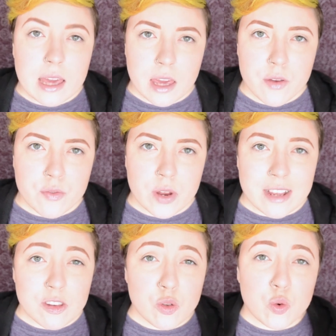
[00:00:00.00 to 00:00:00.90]
KF
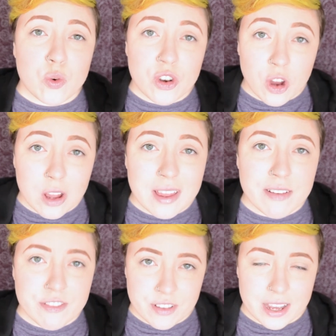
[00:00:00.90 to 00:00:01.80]
rings do not
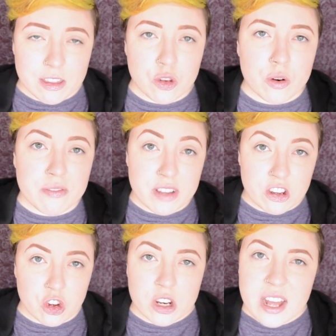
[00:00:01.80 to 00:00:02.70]
affect your
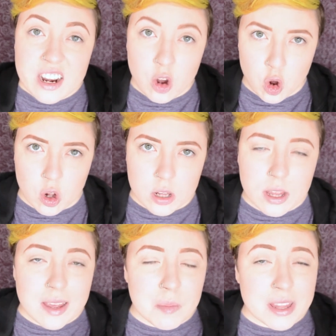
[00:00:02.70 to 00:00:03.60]
vision at all,
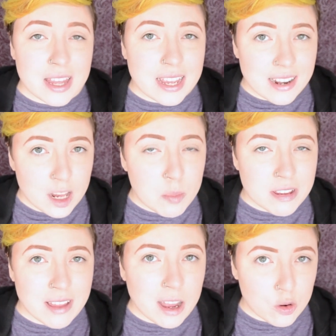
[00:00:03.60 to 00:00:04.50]
but they can help
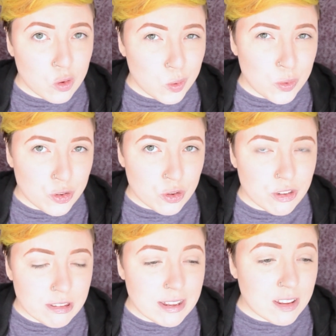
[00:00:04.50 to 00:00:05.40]
us diagnose Wilson's
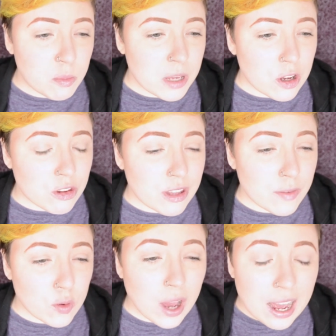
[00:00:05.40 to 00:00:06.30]
disease, because
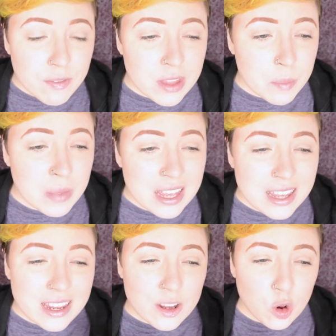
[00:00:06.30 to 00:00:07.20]
if you have them,
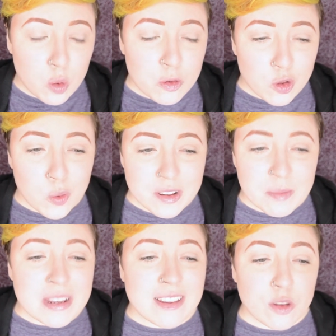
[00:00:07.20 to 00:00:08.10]
it almost always
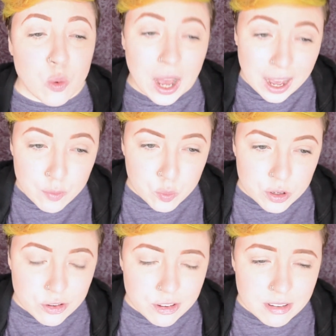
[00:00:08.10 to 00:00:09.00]
means you have
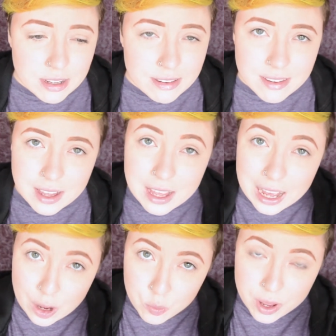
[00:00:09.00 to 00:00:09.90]
Wilson's disease.
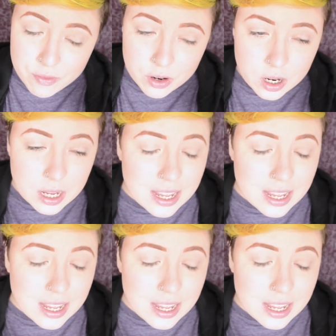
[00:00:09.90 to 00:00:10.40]
However,